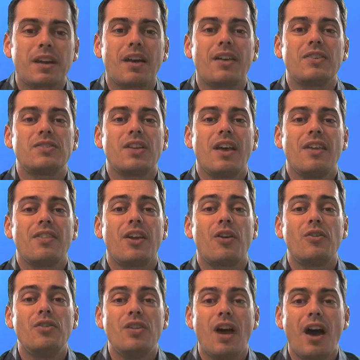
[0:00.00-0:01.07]
because
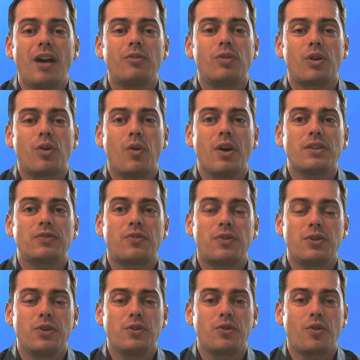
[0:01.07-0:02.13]
they are not requests
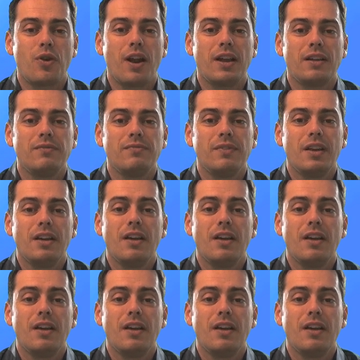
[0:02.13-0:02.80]
for new credit.